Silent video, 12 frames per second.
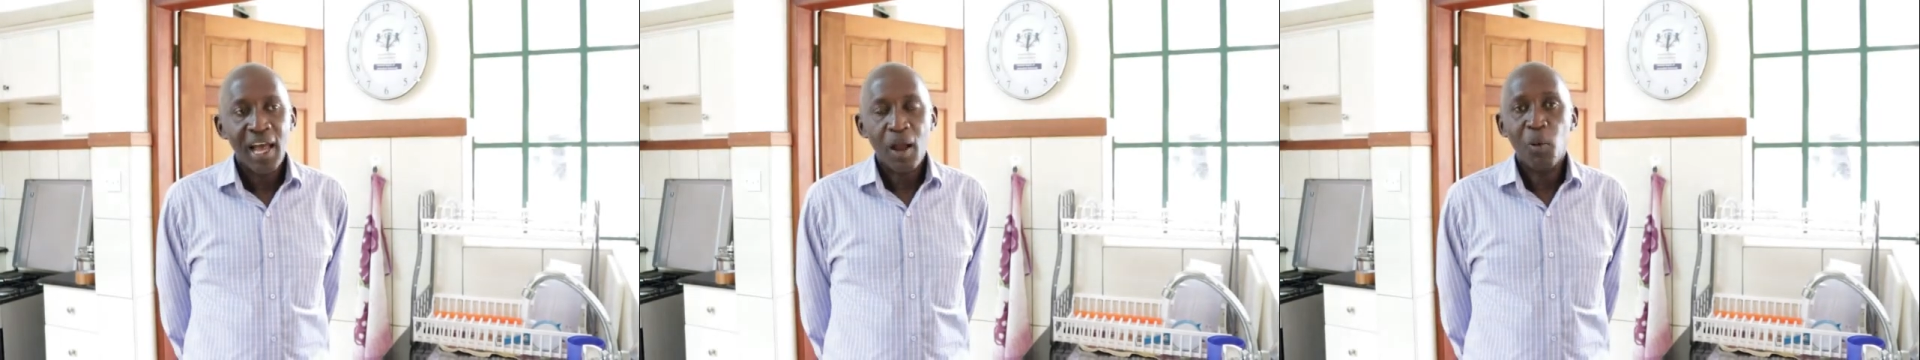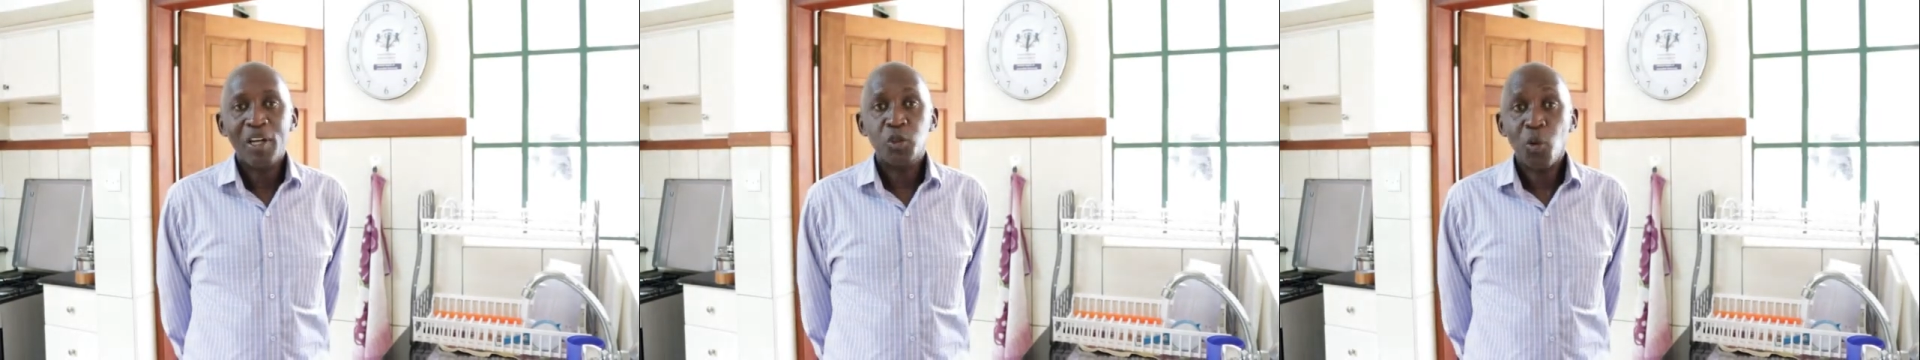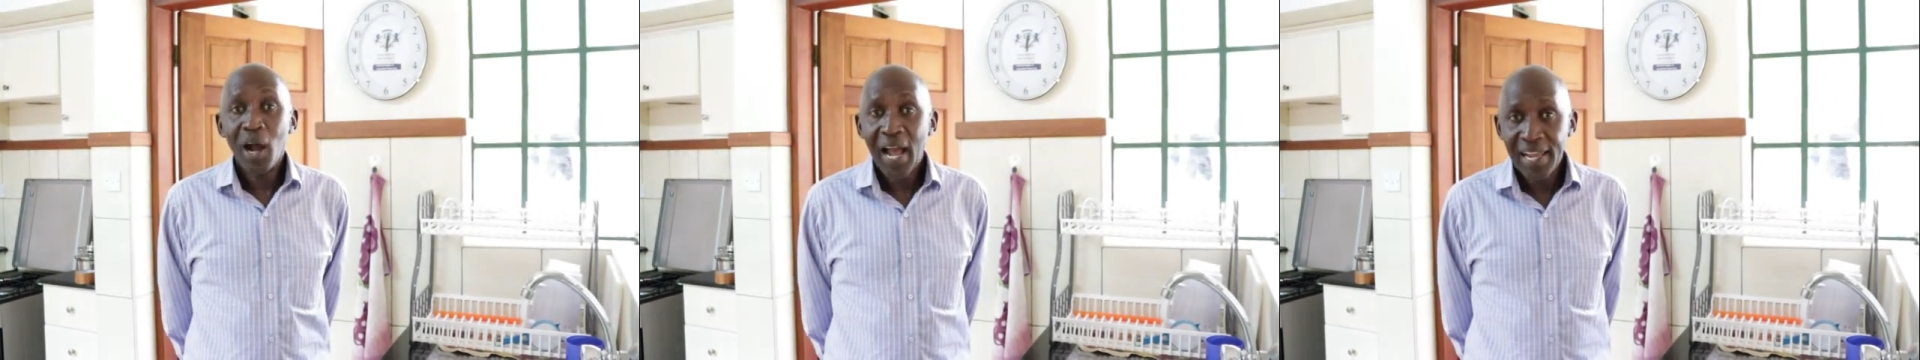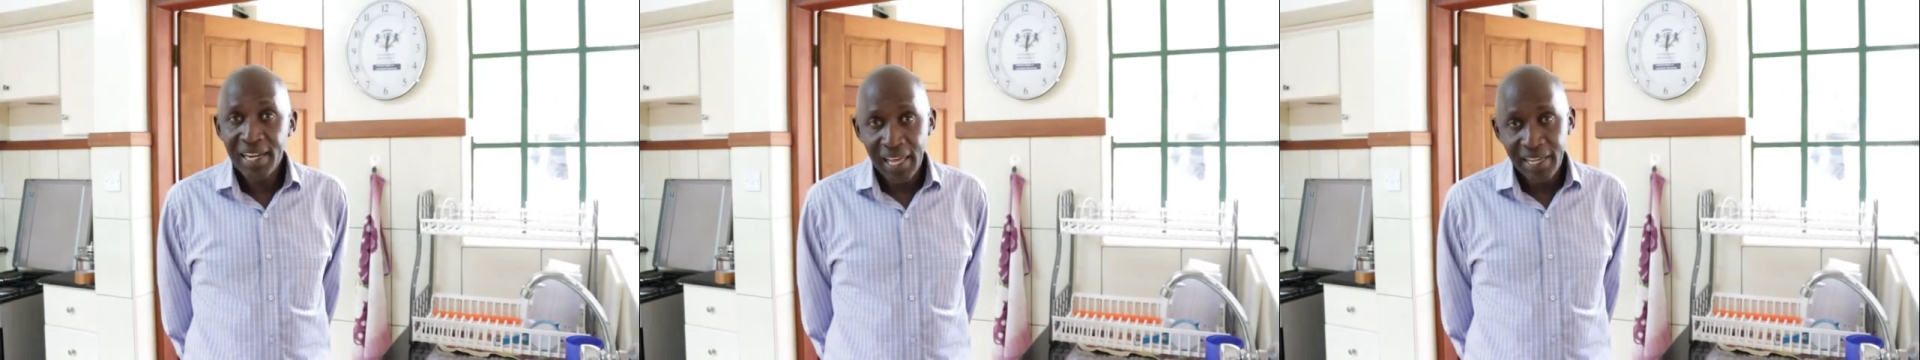I want to
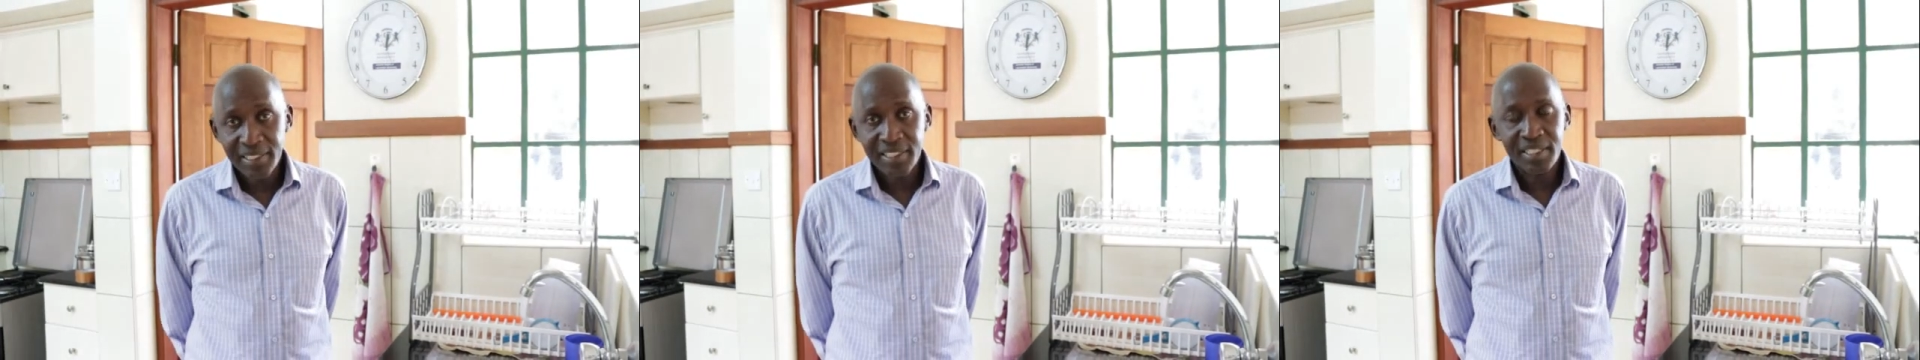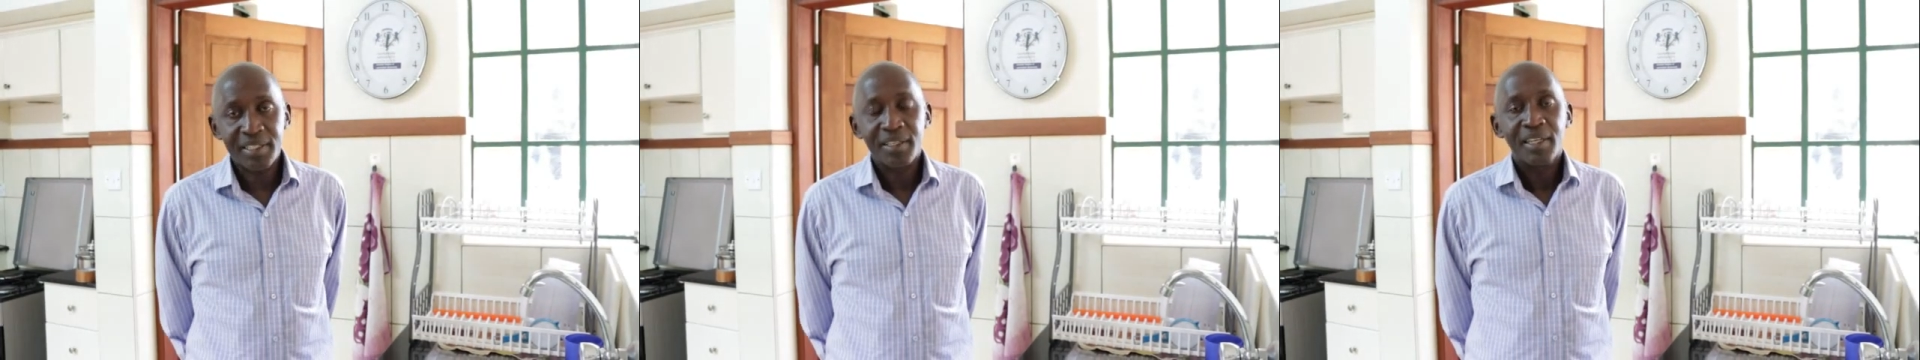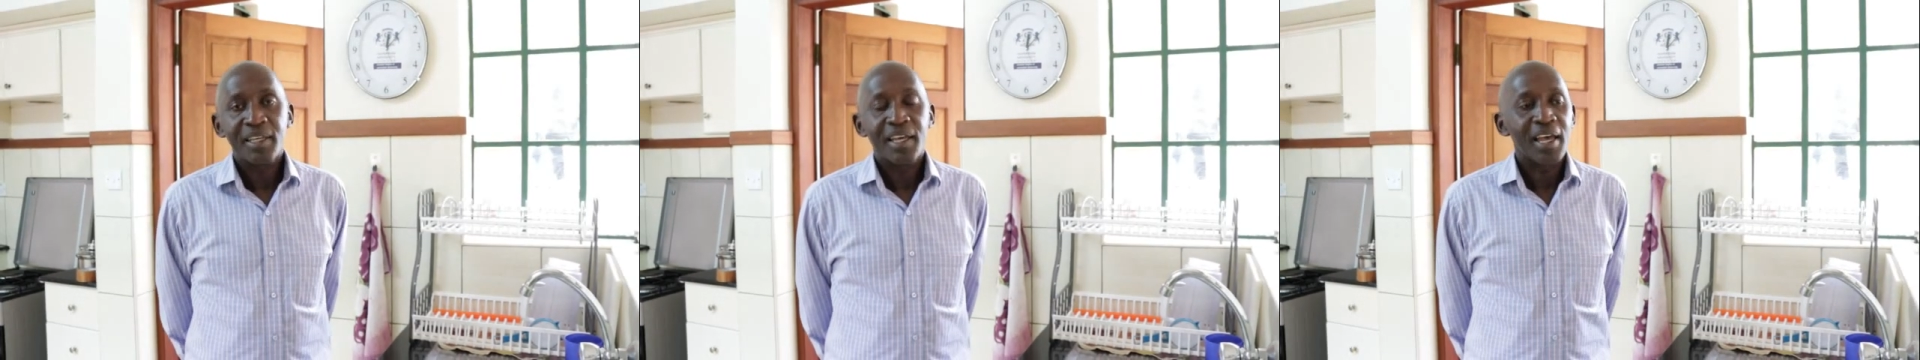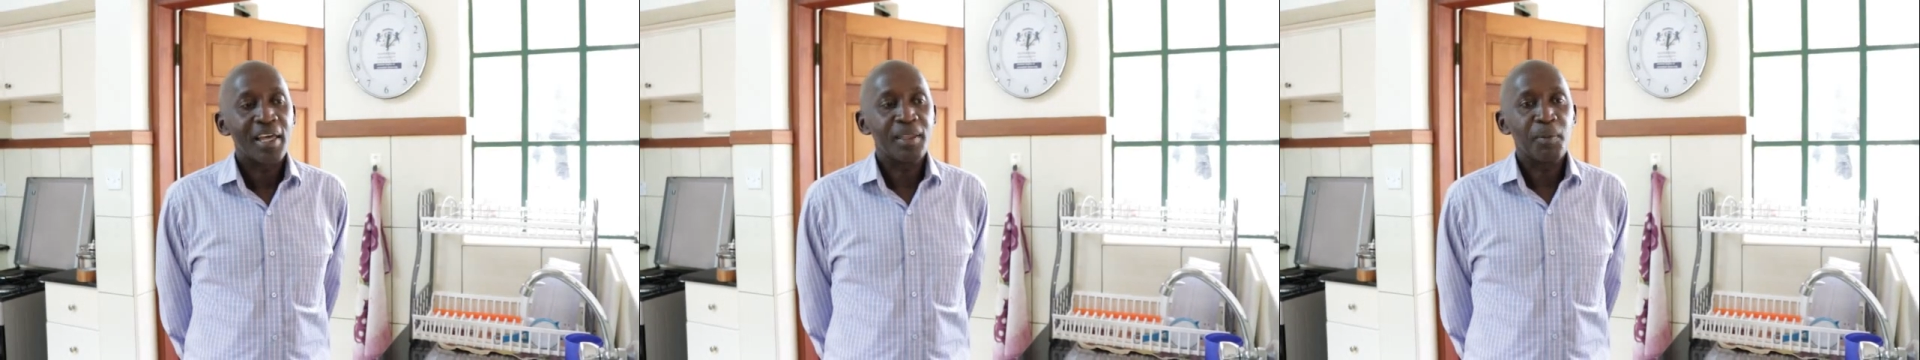highlight
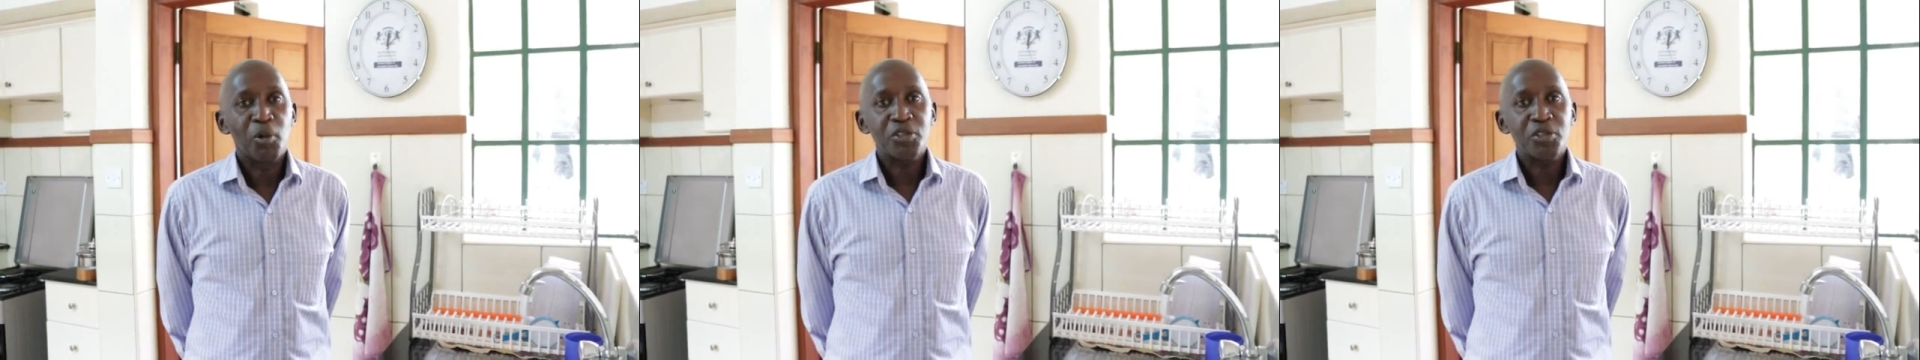the